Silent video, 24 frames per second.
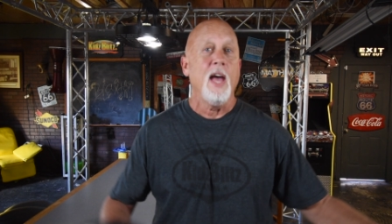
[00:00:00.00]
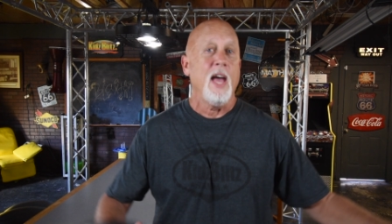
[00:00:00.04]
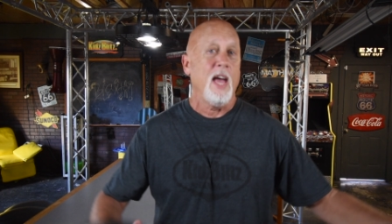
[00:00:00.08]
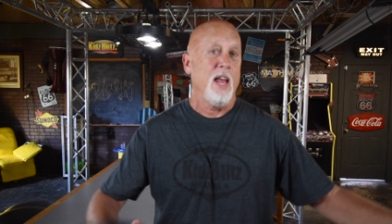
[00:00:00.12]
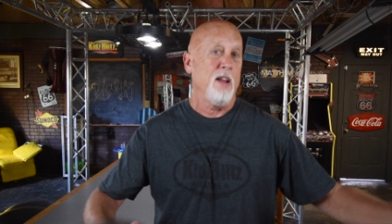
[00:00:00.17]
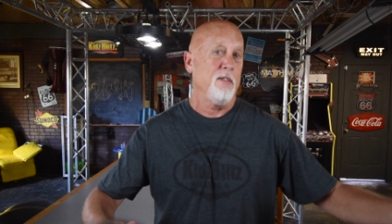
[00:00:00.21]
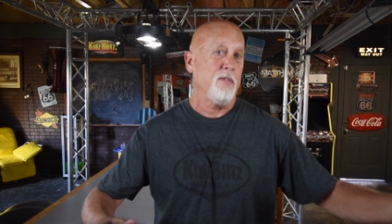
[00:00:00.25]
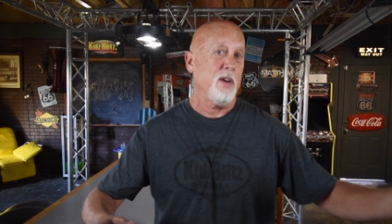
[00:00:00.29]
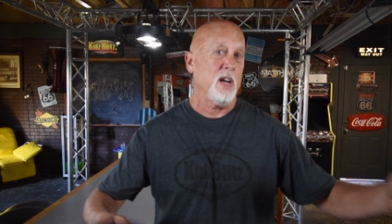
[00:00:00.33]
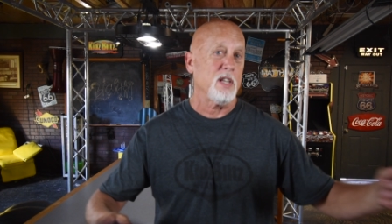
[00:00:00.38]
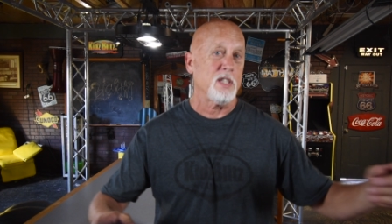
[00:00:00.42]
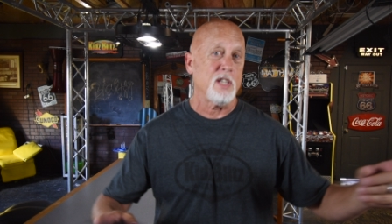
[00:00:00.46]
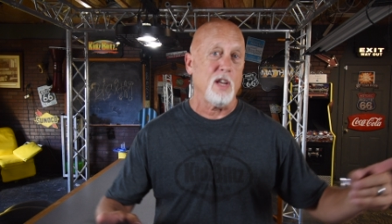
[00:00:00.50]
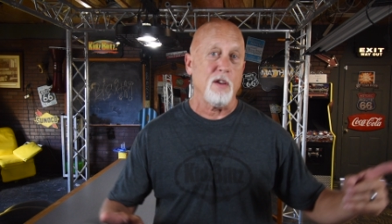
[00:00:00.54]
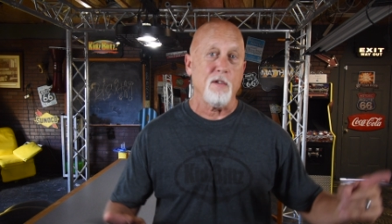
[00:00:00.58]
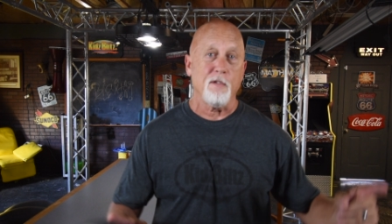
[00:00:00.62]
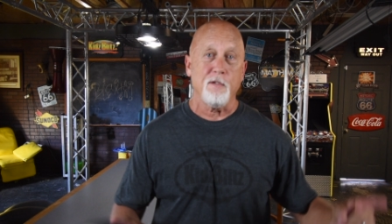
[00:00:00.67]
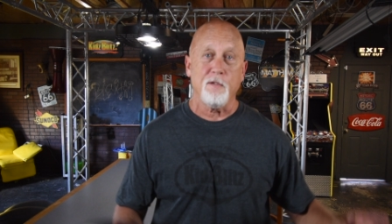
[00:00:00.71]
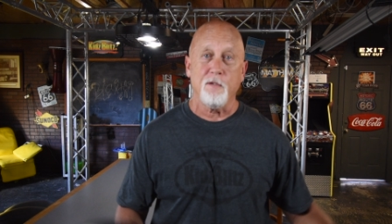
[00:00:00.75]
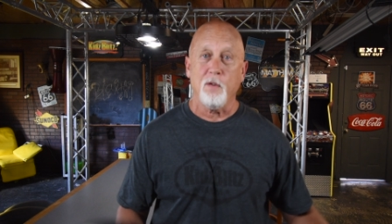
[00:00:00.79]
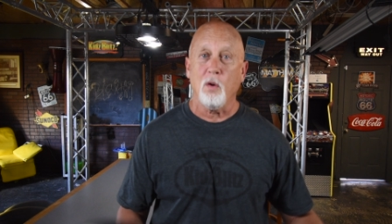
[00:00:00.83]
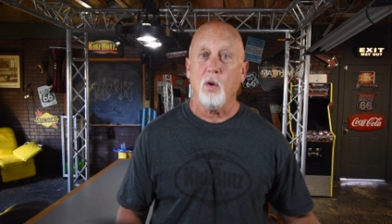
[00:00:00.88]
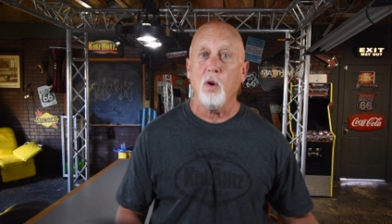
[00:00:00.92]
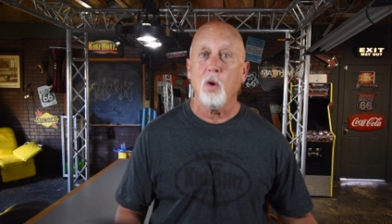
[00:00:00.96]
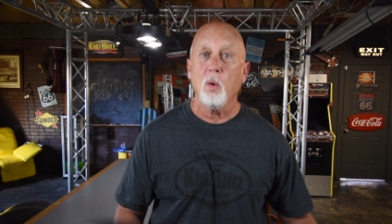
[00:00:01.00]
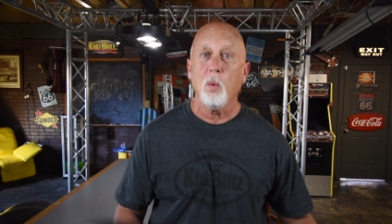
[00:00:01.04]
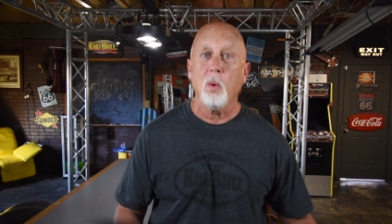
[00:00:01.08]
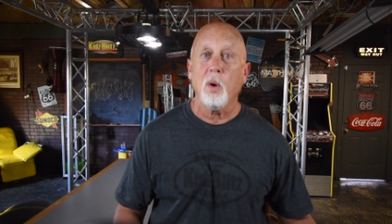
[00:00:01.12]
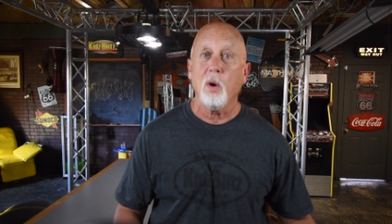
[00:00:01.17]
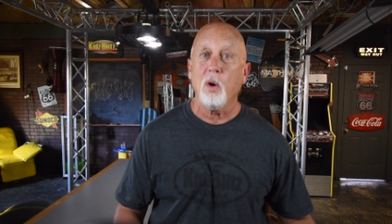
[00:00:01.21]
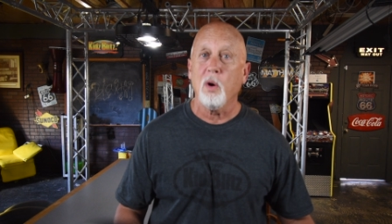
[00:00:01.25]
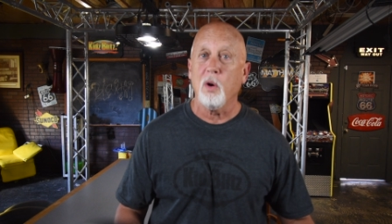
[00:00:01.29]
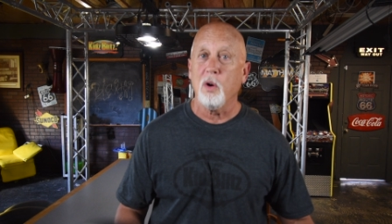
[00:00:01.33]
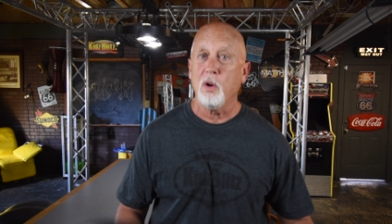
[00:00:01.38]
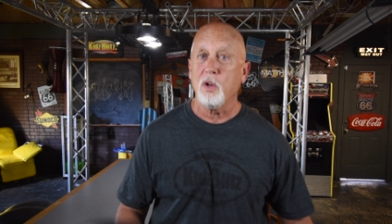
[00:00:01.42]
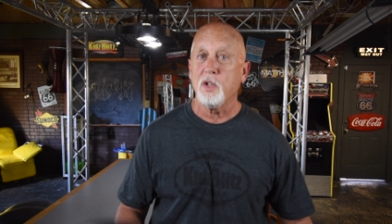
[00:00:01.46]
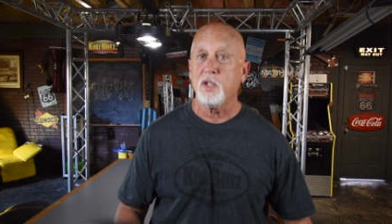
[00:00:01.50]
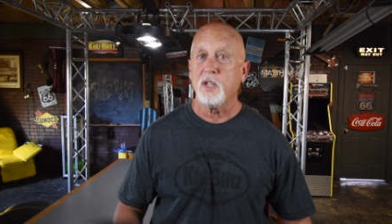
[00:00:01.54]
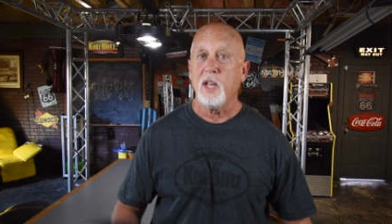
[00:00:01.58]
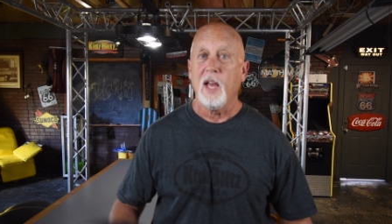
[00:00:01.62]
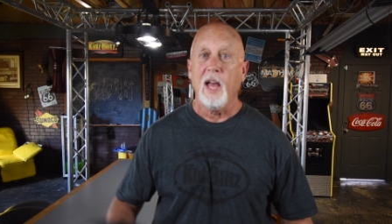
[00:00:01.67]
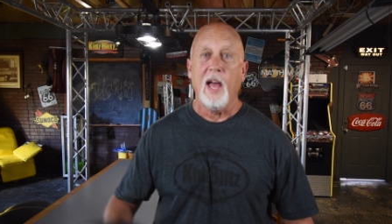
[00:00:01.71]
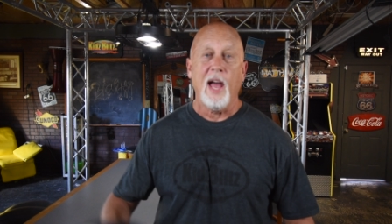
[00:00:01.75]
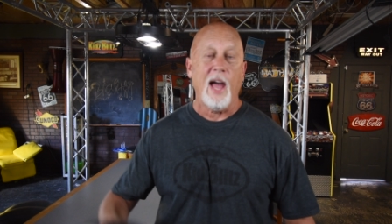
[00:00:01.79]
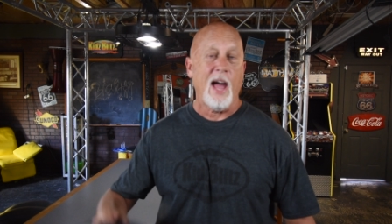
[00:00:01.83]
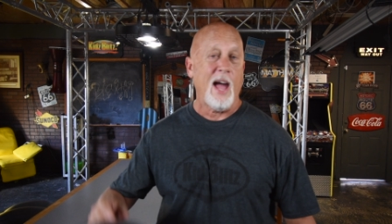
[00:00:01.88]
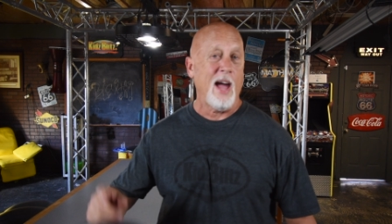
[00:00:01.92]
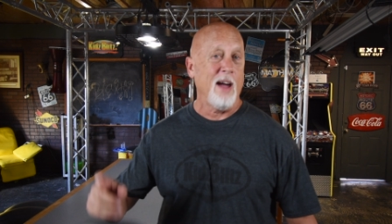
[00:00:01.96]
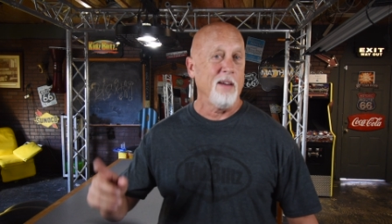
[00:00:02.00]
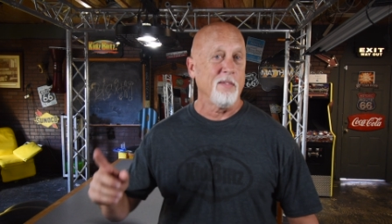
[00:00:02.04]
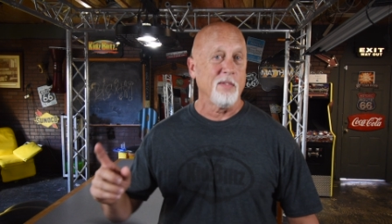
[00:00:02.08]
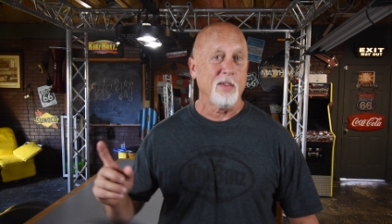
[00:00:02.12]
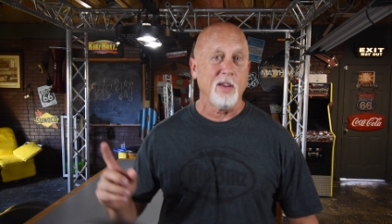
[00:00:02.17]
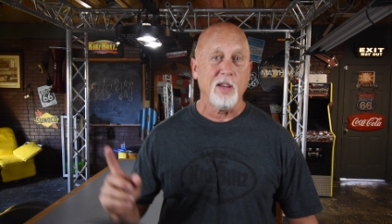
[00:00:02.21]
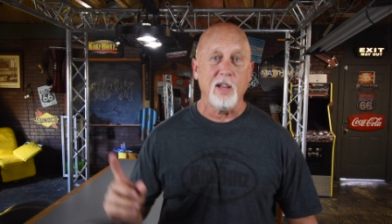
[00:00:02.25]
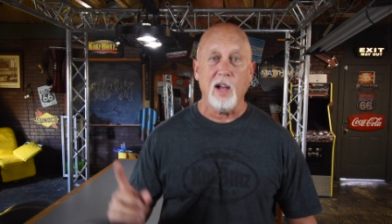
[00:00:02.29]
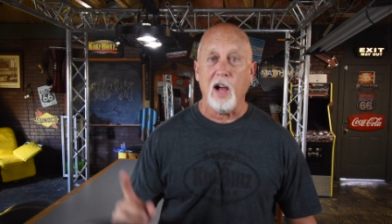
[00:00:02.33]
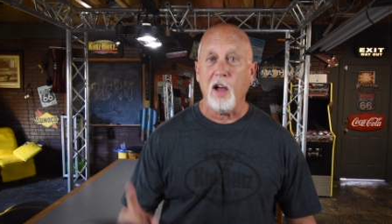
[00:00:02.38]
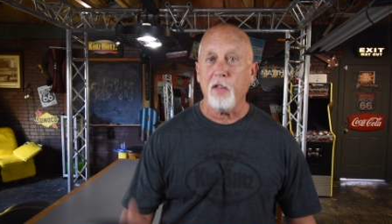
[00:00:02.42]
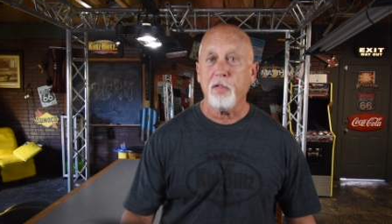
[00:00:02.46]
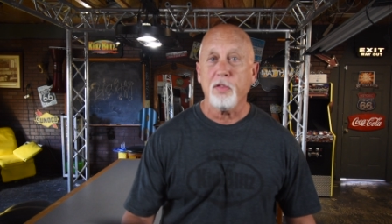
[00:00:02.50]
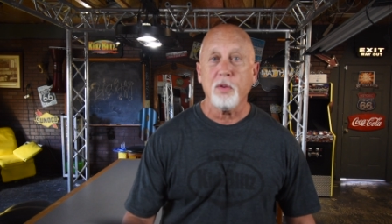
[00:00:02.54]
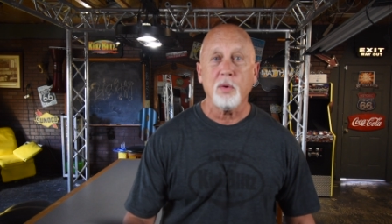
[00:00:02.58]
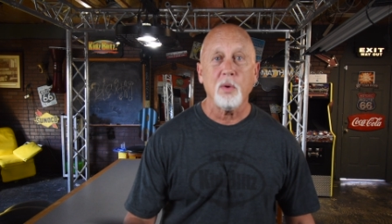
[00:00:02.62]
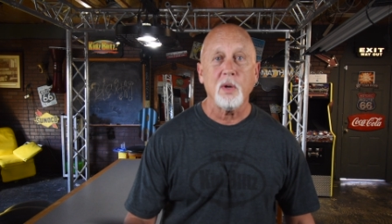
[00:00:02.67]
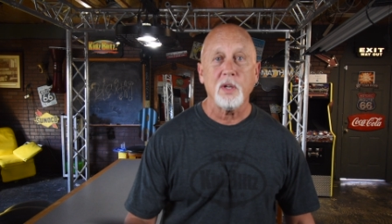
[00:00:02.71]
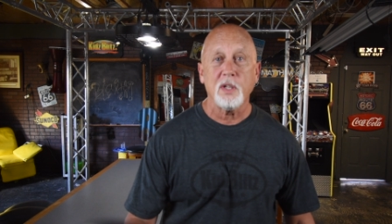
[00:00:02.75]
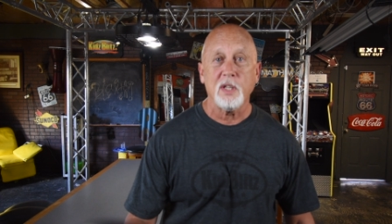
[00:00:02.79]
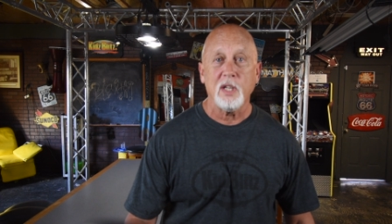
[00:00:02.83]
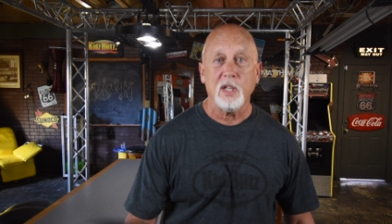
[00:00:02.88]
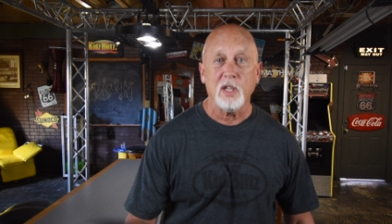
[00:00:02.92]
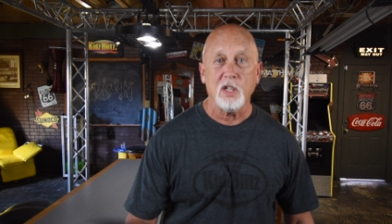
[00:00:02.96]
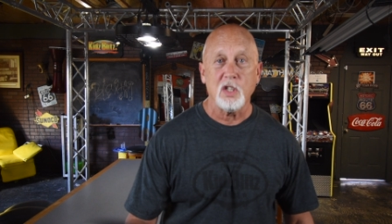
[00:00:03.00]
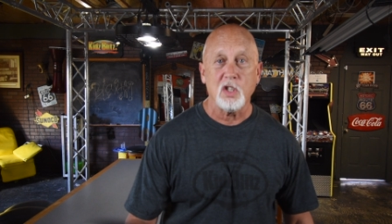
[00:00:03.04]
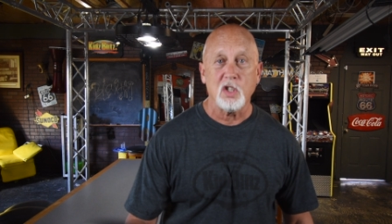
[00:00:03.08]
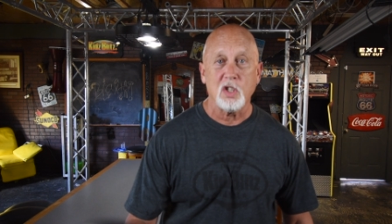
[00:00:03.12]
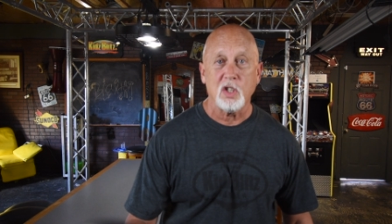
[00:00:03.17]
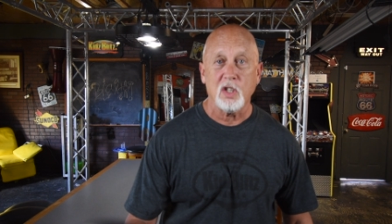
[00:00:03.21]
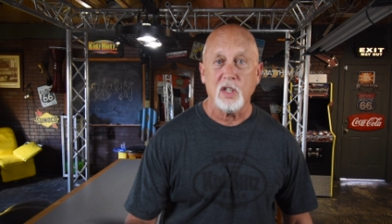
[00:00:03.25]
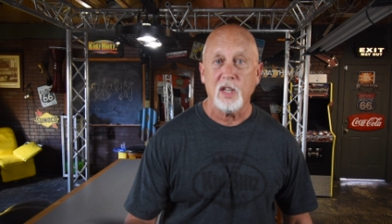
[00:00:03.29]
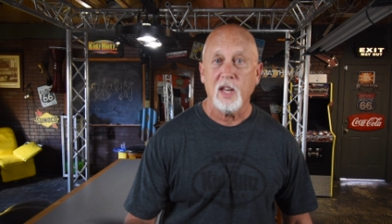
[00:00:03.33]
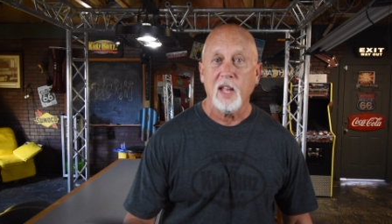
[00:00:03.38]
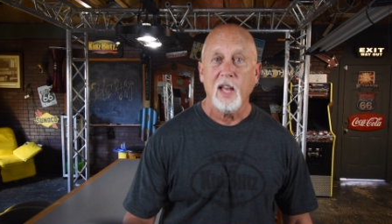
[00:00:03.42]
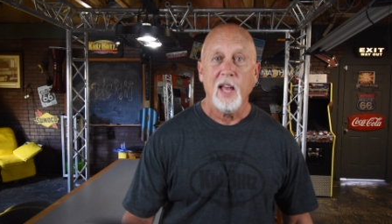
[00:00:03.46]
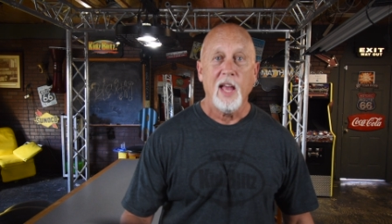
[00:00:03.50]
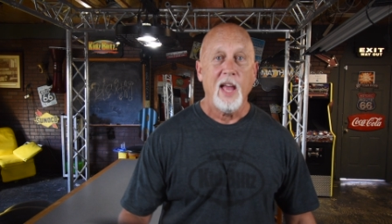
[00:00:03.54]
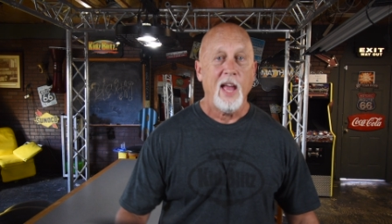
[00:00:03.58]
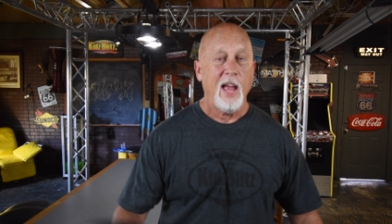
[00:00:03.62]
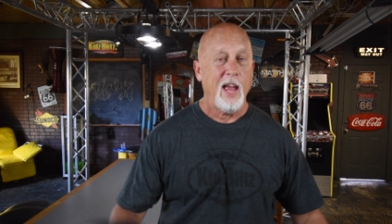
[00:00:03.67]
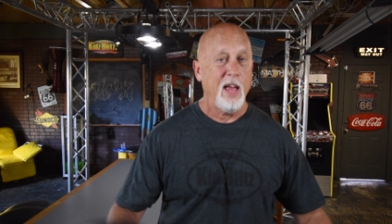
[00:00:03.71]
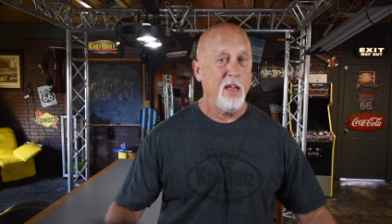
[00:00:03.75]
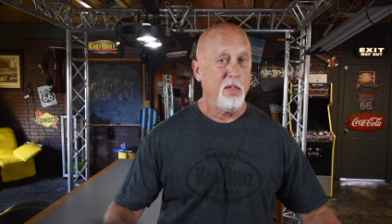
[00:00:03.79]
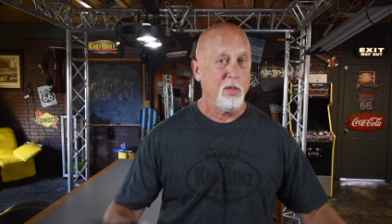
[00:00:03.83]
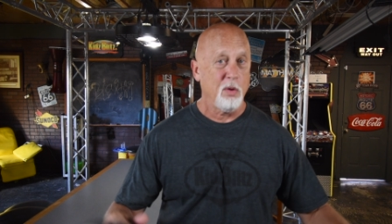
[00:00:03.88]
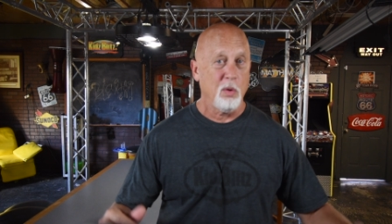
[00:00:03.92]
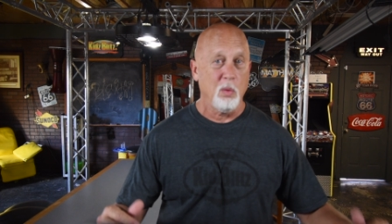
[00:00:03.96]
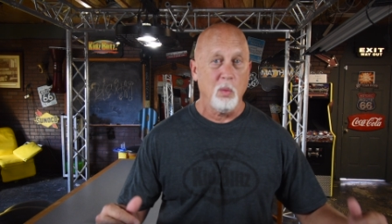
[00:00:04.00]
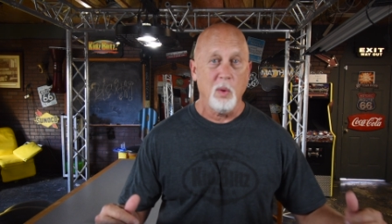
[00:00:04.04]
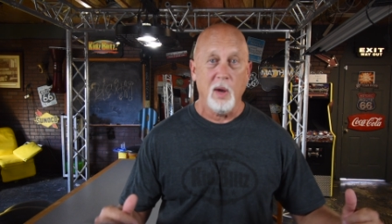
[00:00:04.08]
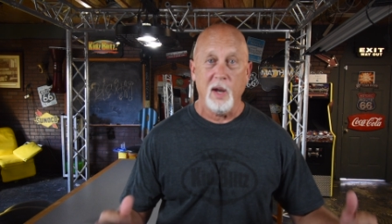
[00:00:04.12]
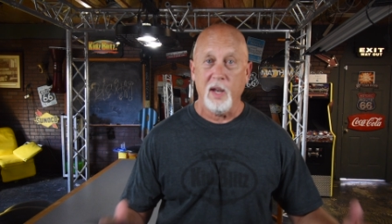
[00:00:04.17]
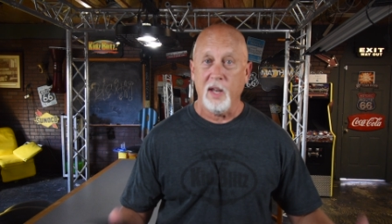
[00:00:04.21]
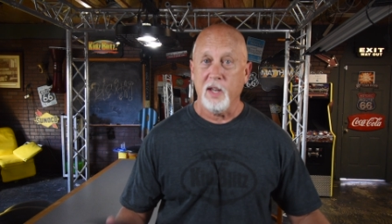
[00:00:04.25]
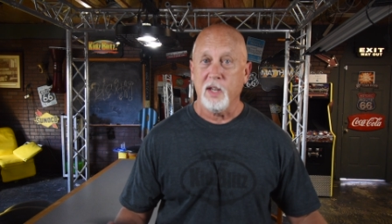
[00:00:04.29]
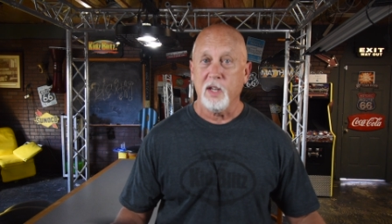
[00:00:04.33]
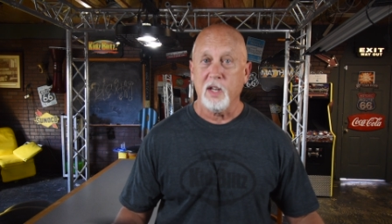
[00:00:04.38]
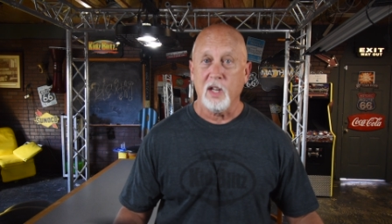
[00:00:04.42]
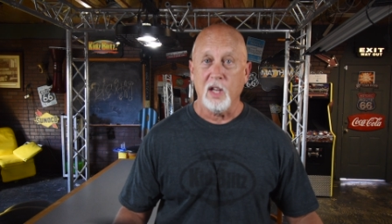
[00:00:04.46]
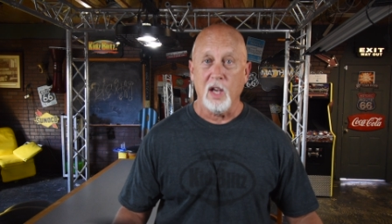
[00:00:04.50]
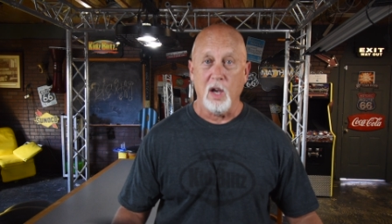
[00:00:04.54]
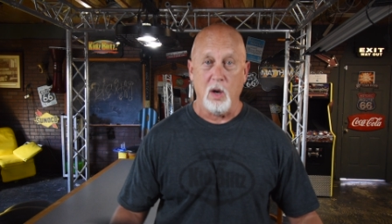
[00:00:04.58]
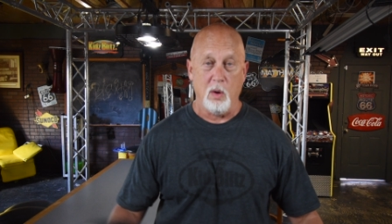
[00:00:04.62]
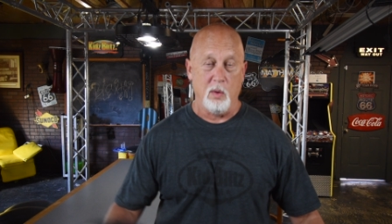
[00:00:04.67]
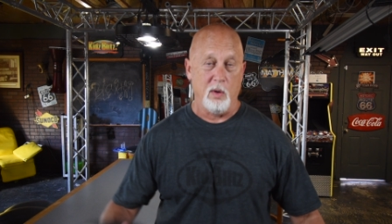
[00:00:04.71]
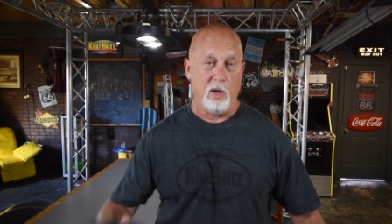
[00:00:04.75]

and if I say 4 words, I've got their attention and they're ready to go.